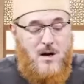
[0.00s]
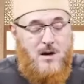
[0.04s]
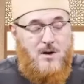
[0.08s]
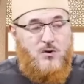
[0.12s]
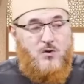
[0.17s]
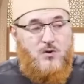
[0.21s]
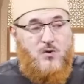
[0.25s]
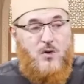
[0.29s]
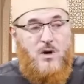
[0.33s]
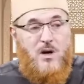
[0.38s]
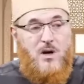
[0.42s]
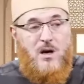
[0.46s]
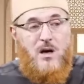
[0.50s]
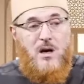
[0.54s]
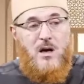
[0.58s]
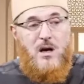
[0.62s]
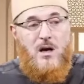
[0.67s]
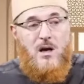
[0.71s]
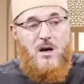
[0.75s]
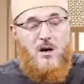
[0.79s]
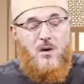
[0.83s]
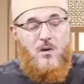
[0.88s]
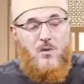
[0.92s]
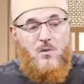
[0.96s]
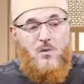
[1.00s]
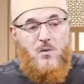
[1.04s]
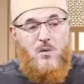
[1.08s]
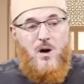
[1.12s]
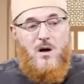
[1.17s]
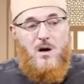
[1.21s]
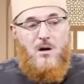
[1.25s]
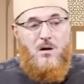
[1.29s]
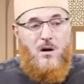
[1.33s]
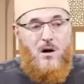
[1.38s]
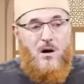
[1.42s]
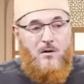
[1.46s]
So any
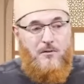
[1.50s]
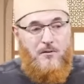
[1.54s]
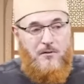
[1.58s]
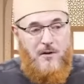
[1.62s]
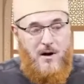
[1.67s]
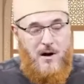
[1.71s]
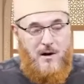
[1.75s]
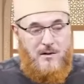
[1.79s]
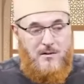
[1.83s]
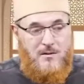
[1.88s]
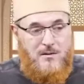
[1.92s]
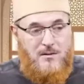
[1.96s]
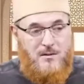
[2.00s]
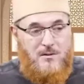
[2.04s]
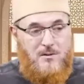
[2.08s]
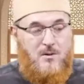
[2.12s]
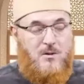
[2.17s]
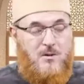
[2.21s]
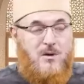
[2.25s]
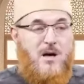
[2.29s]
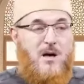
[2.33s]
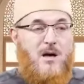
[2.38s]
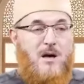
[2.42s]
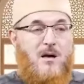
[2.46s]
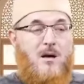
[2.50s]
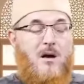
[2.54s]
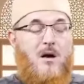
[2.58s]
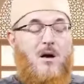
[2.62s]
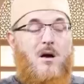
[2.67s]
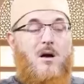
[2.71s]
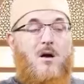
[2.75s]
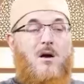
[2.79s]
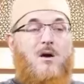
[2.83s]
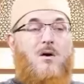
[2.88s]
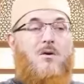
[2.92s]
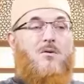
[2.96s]
one of us today
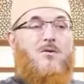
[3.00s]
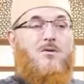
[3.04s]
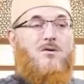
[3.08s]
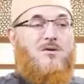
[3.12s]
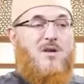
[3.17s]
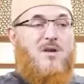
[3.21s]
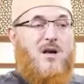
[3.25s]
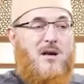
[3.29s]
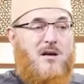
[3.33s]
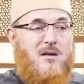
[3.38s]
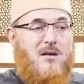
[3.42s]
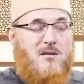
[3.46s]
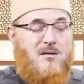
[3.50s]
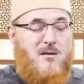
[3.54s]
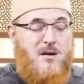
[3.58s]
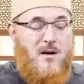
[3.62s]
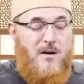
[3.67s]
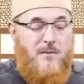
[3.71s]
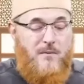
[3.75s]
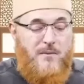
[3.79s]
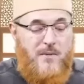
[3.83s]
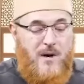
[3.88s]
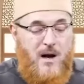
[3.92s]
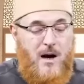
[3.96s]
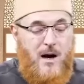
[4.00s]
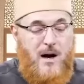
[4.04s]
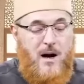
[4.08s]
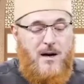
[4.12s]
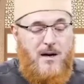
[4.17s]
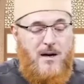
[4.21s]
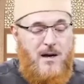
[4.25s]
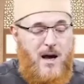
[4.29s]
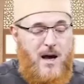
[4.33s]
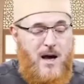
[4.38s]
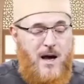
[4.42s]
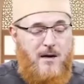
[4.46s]
who says, I
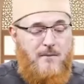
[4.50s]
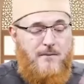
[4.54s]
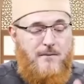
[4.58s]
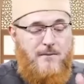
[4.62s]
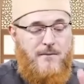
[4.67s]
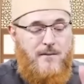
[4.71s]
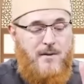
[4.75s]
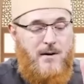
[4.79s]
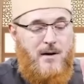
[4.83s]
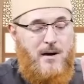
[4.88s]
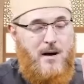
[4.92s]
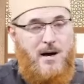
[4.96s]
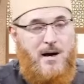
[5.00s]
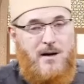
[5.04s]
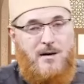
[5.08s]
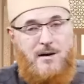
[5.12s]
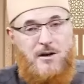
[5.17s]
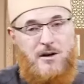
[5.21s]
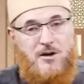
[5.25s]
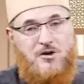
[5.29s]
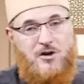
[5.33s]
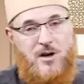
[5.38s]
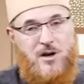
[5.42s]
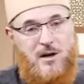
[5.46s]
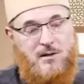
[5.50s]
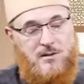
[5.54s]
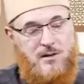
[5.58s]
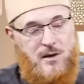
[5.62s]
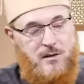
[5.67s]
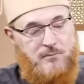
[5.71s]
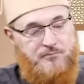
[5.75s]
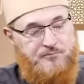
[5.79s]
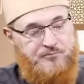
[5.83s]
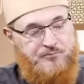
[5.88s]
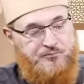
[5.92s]
have an ijazah.